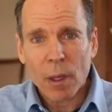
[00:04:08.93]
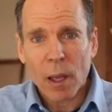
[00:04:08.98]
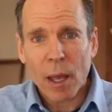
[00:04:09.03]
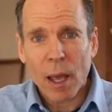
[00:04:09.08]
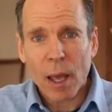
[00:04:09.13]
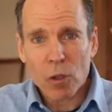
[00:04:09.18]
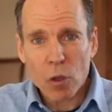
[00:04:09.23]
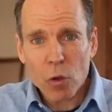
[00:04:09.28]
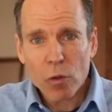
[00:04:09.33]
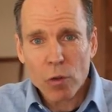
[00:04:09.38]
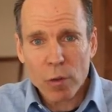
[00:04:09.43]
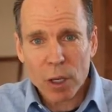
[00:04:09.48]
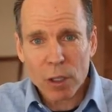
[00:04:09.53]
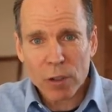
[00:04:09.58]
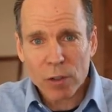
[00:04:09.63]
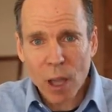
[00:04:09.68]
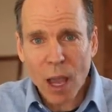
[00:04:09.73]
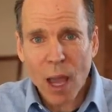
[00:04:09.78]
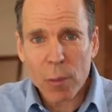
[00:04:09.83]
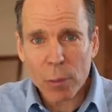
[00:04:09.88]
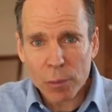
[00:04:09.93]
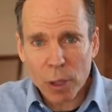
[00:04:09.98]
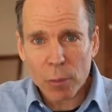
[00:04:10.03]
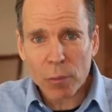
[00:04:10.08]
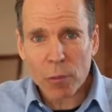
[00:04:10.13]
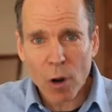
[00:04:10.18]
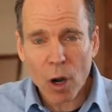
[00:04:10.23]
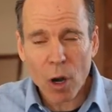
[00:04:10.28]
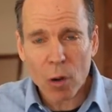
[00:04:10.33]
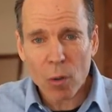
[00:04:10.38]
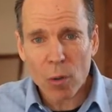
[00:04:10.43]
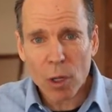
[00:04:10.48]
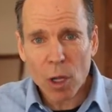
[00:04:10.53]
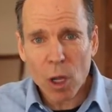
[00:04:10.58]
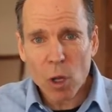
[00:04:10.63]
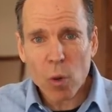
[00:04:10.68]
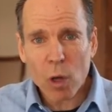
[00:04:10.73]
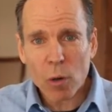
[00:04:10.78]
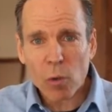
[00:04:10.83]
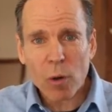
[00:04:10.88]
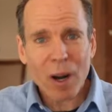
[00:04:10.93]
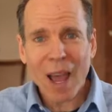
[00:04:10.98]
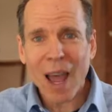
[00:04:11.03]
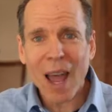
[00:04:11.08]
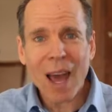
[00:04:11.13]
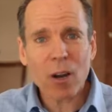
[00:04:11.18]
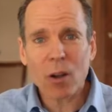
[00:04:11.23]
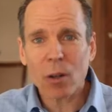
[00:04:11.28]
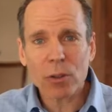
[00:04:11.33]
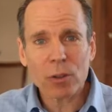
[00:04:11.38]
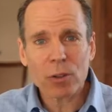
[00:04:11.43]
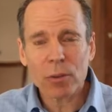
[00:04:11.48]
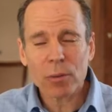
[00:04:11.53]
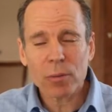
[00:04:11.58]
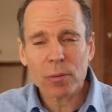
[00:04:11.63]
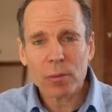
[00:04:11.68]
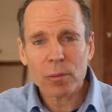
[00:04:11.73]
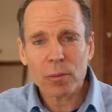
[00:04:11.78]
and nutrients to help them grow. When we're an adult,